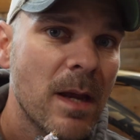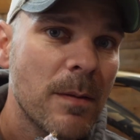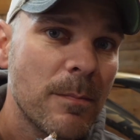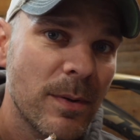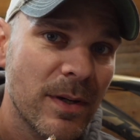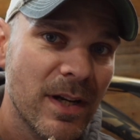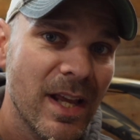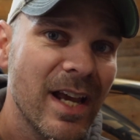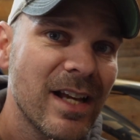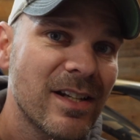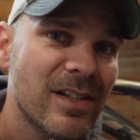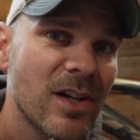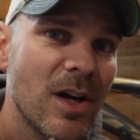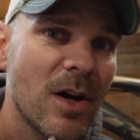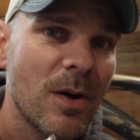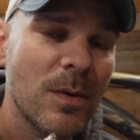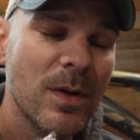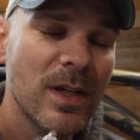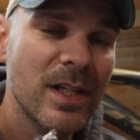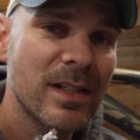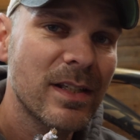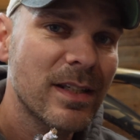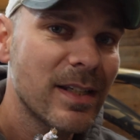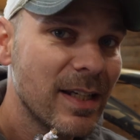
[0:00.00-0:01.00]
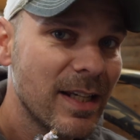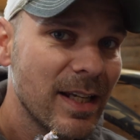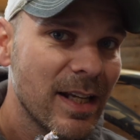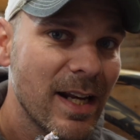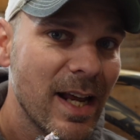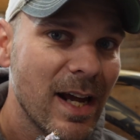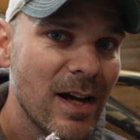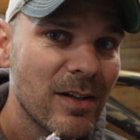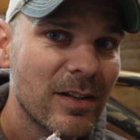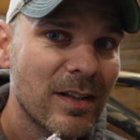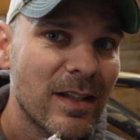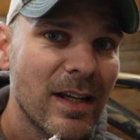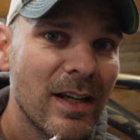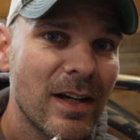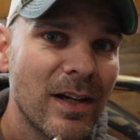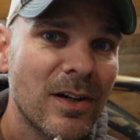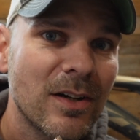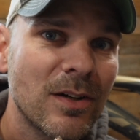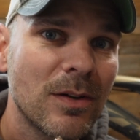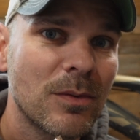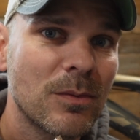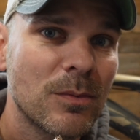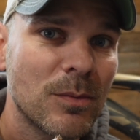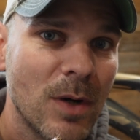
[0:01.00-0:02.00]
But as always, get out
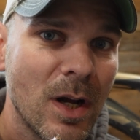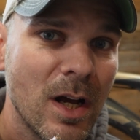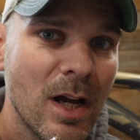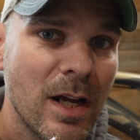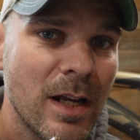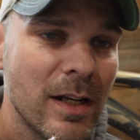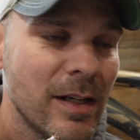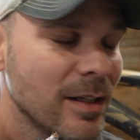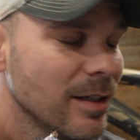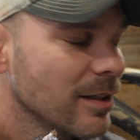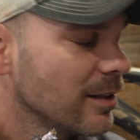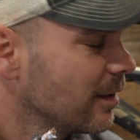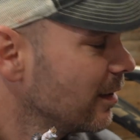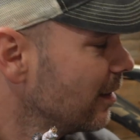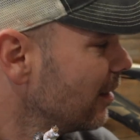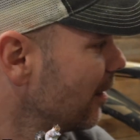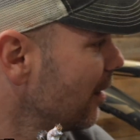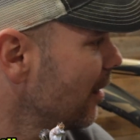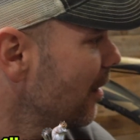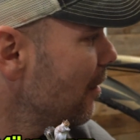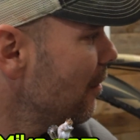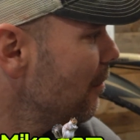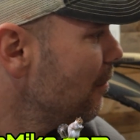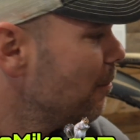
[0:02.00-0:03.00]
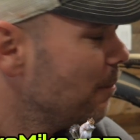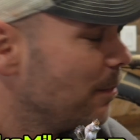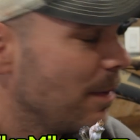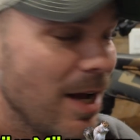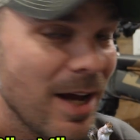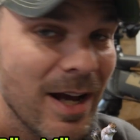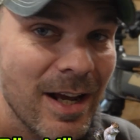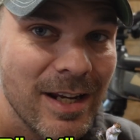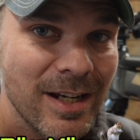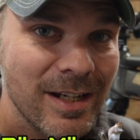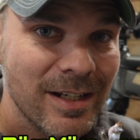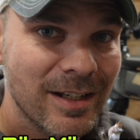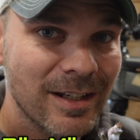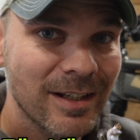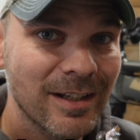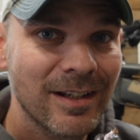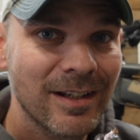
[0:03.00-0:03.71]
there, run, bike,